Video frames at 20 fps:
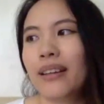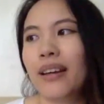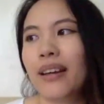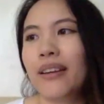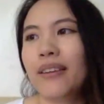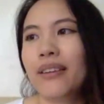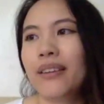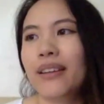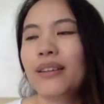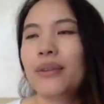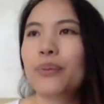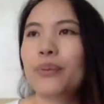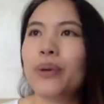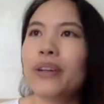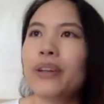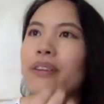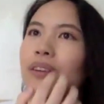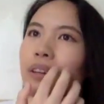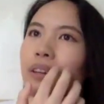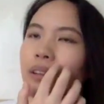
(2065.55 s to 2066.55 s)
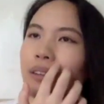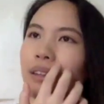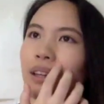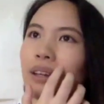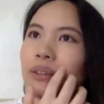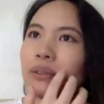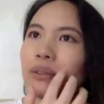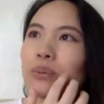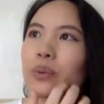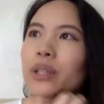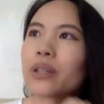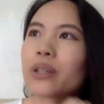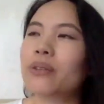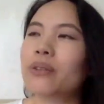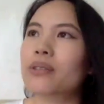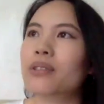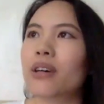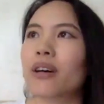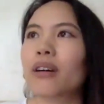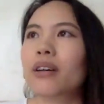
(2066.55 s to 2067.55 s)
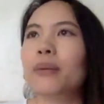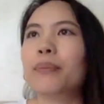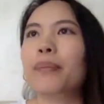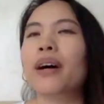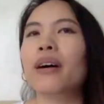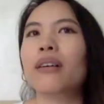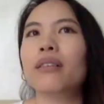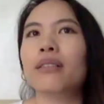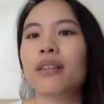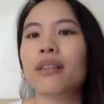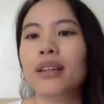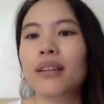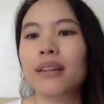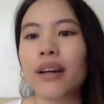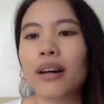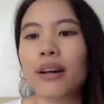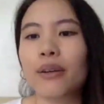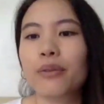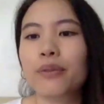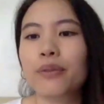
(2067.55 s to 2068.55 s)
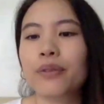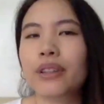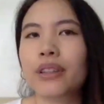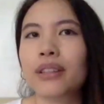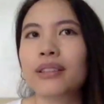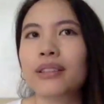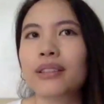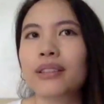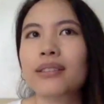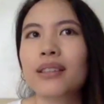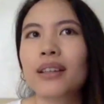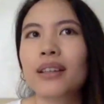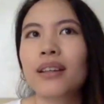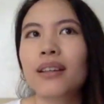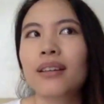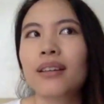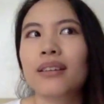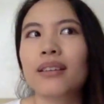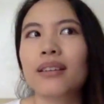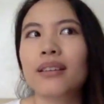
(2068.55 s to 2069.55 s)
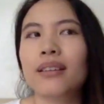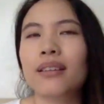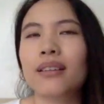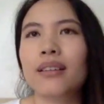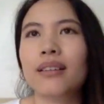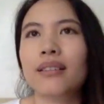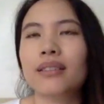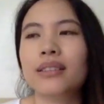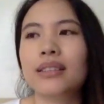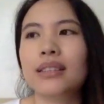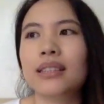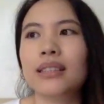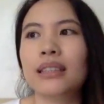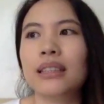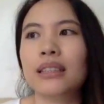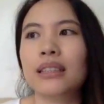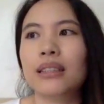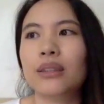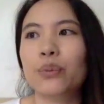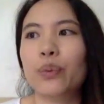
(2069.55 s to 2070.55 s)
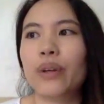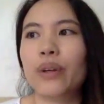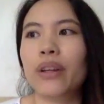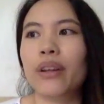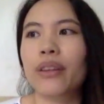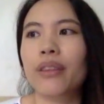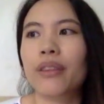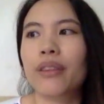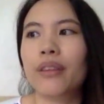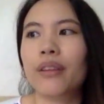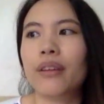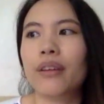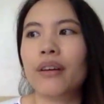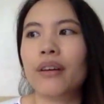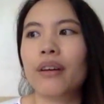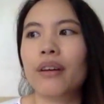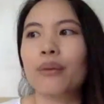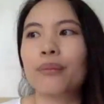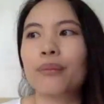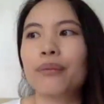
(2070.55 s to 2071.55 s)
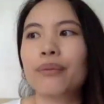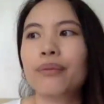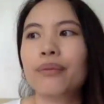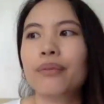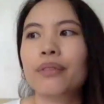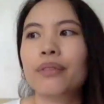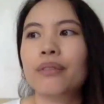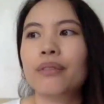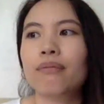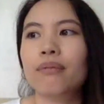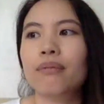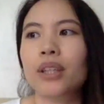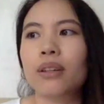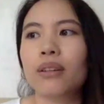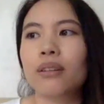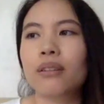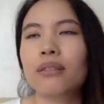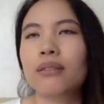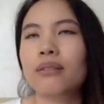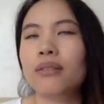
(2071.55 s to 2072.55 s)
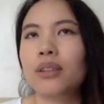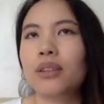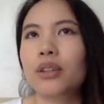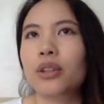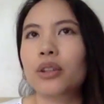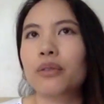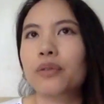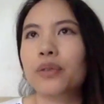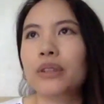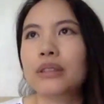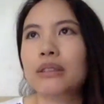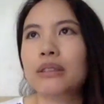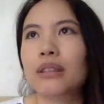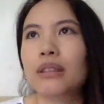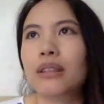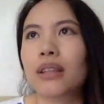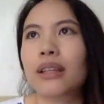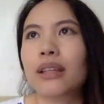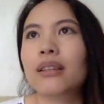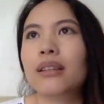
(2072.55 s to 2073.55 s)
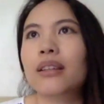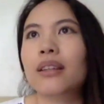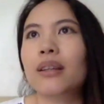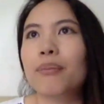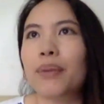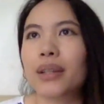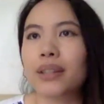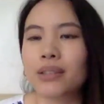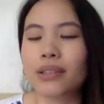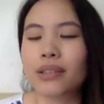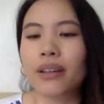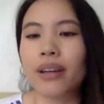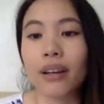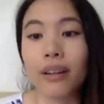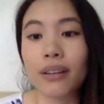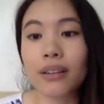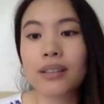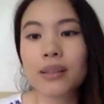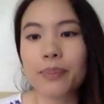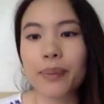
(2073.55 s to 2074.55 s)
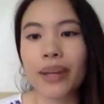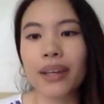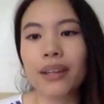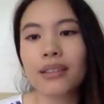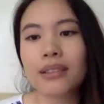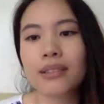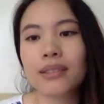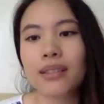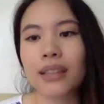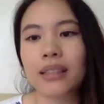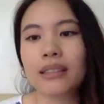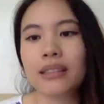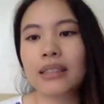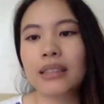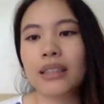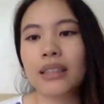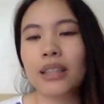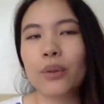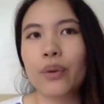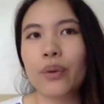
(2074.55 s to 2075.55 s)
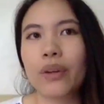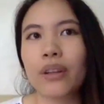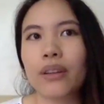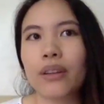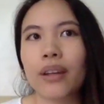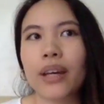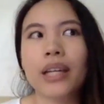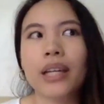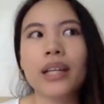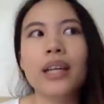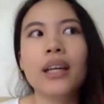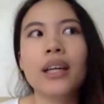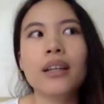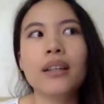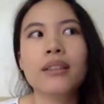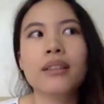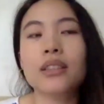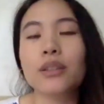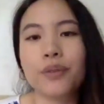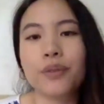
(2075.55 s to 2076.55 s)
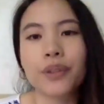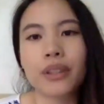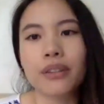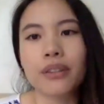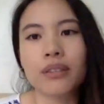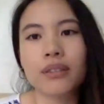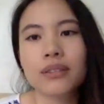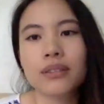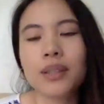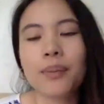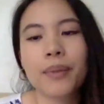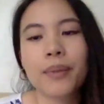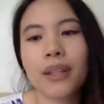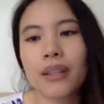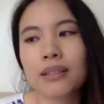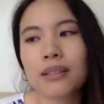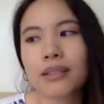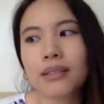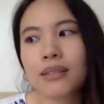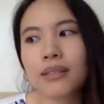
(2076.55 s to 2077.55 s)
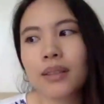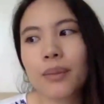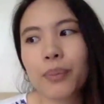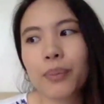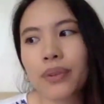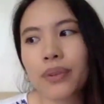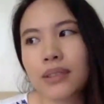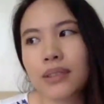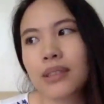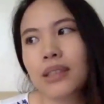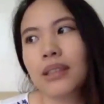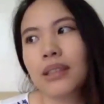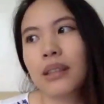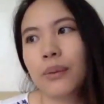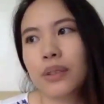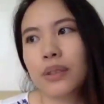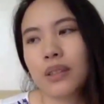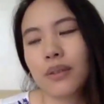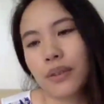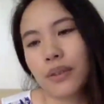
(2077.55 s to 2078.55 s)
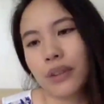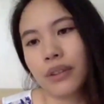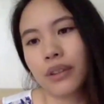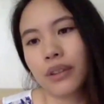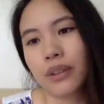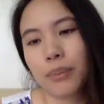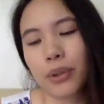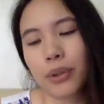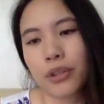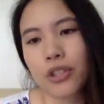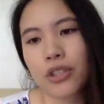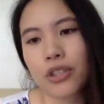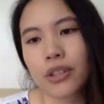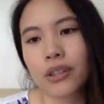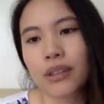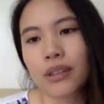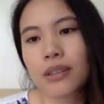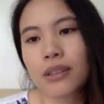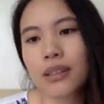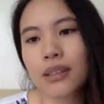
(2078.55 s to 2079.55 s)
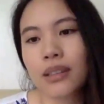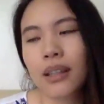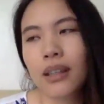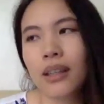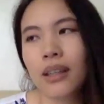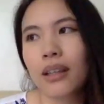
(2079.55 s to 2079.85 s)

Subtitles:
I think one thing that we don't talk about enough is dealing with, firstly, like in the mental health space, like dealing with like difficult, something as simple as dealing with difficult emotions.